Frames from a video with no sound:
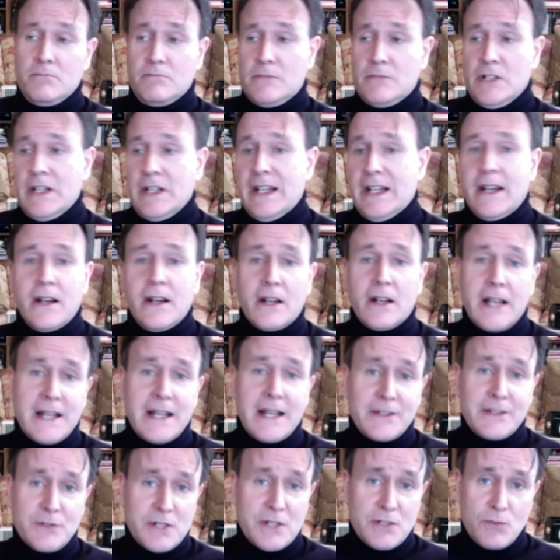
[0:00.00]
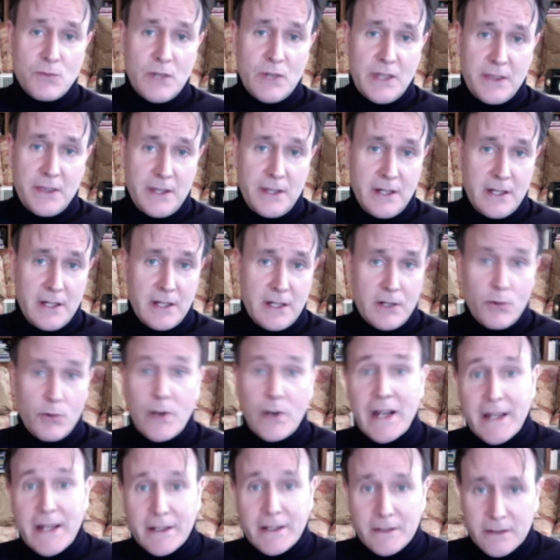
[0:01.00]
little countries with
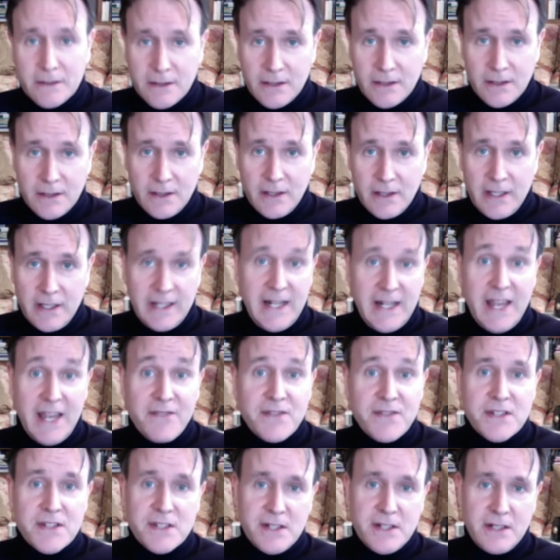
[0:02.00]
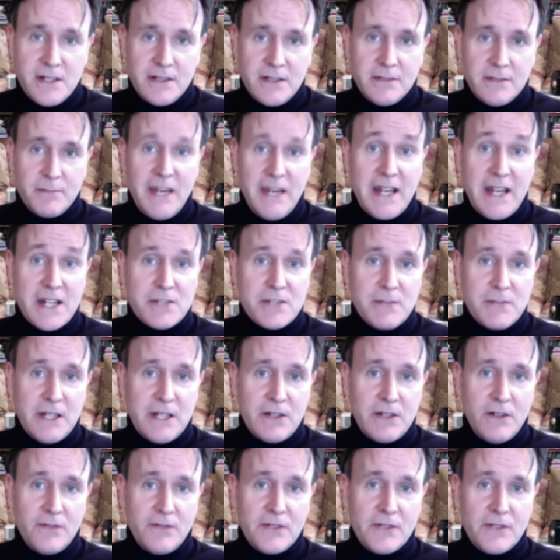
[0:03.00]
great and efficient management
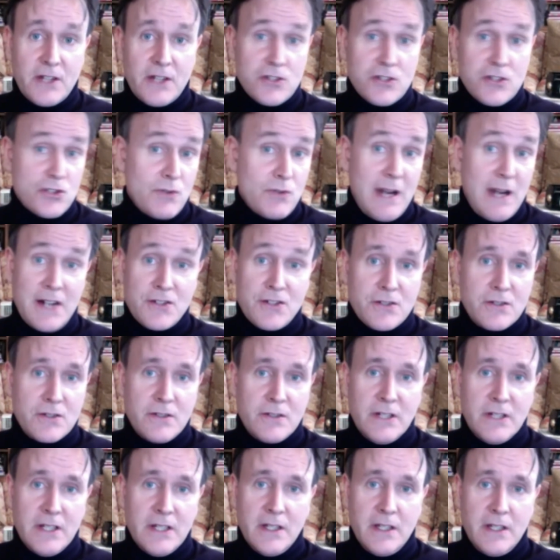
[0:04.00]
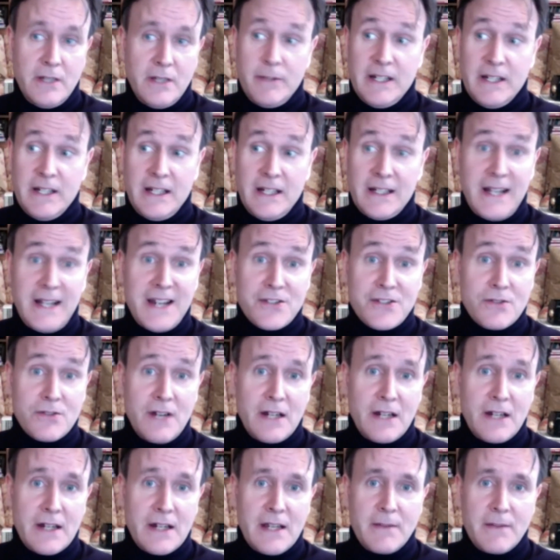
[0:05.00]
of the construction, even at
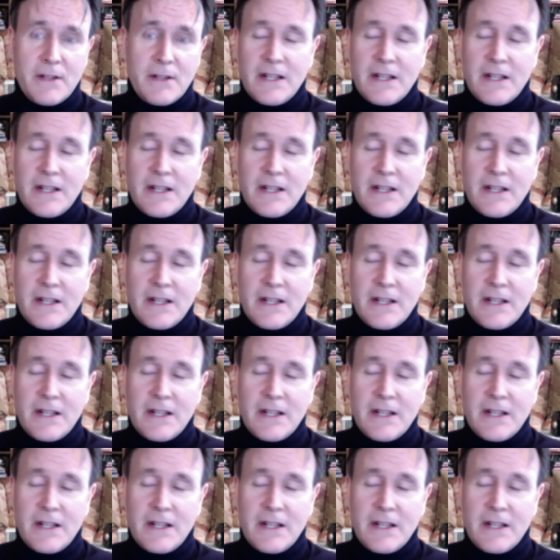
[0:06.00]
national level,